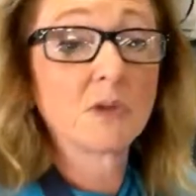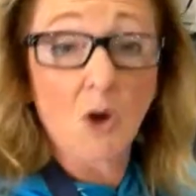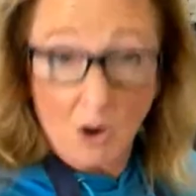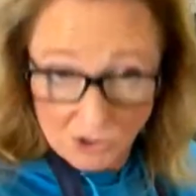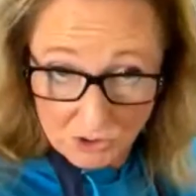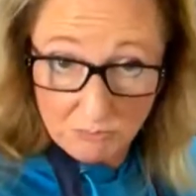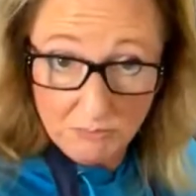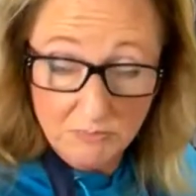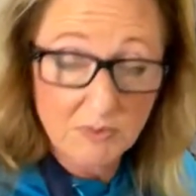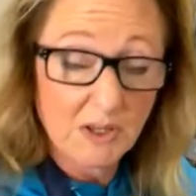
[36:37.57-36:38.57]
caution.
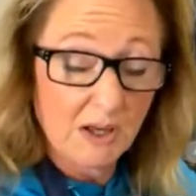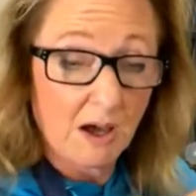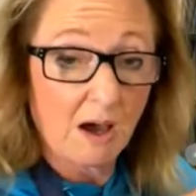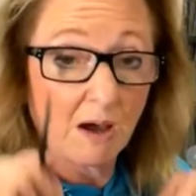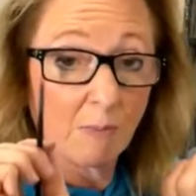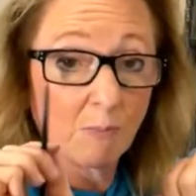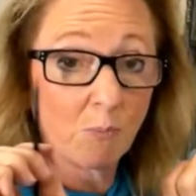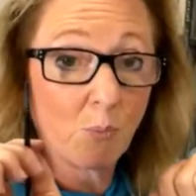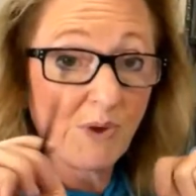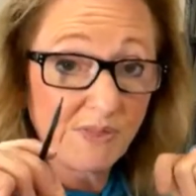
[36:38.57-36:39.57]

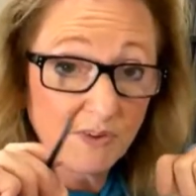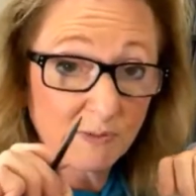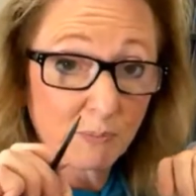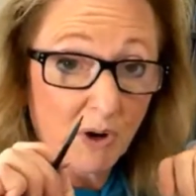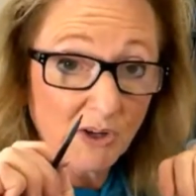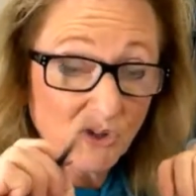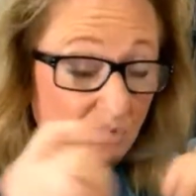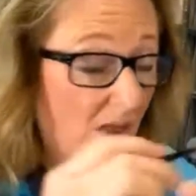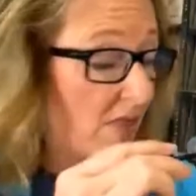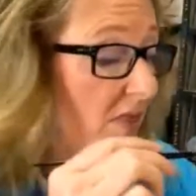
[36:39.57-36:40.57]
With this brush,
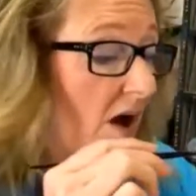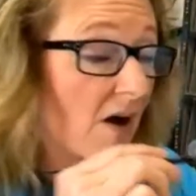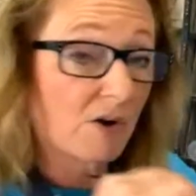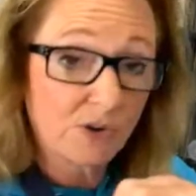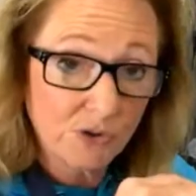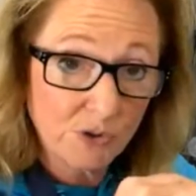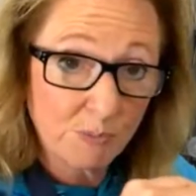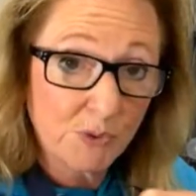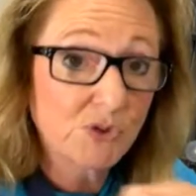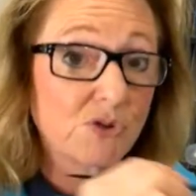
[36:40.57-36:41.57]
the harder you
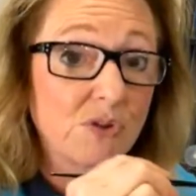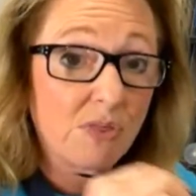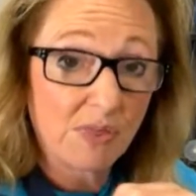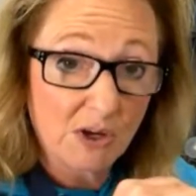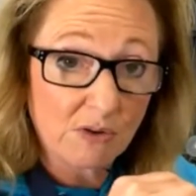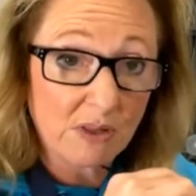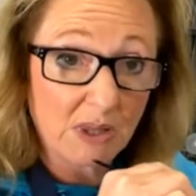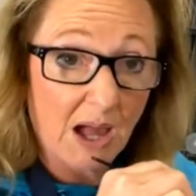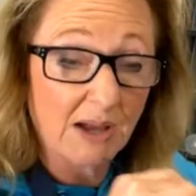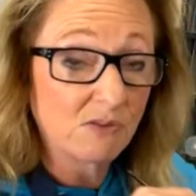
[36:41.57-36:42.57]
push, the thicker the
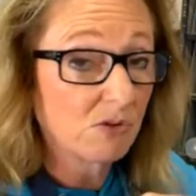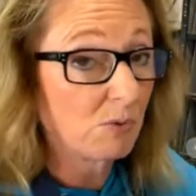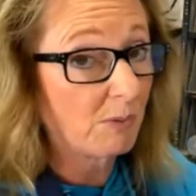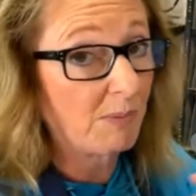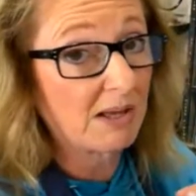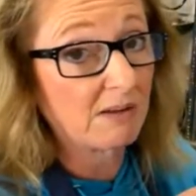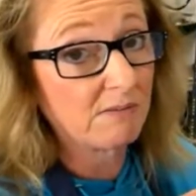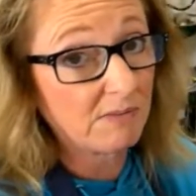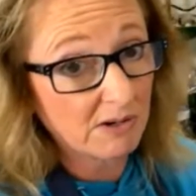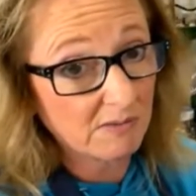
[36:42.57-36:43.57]
line. So you want to make it a
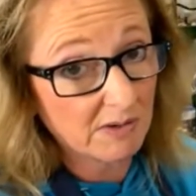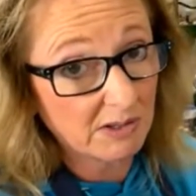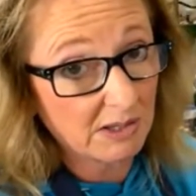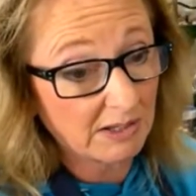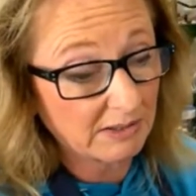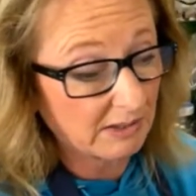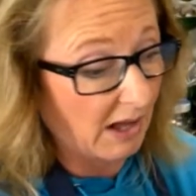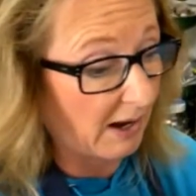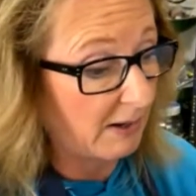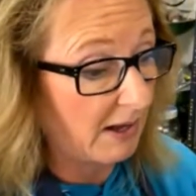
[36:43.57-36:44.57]
very, very light
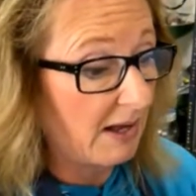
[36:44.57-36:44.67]
line.